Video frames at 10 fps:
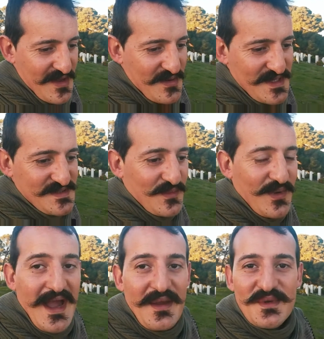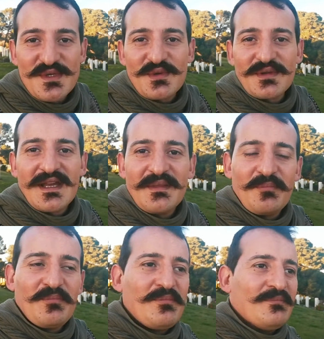reason why we should get
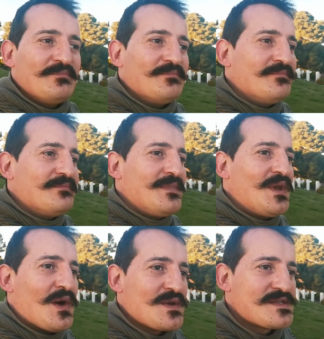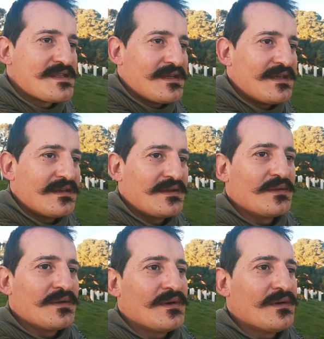lost
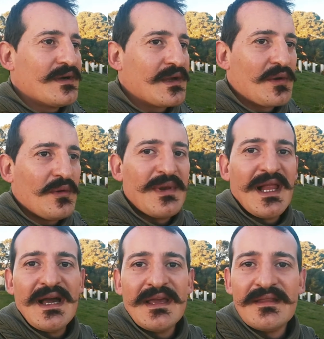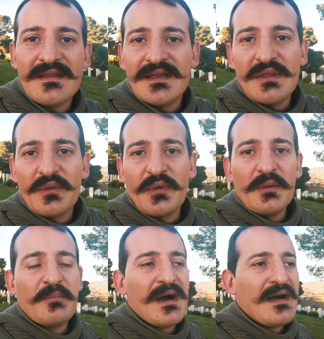and go blind into a
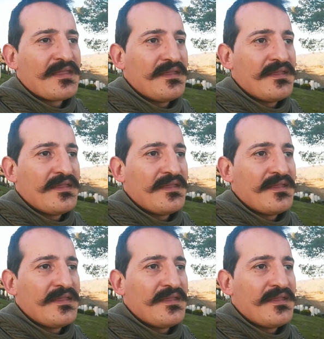path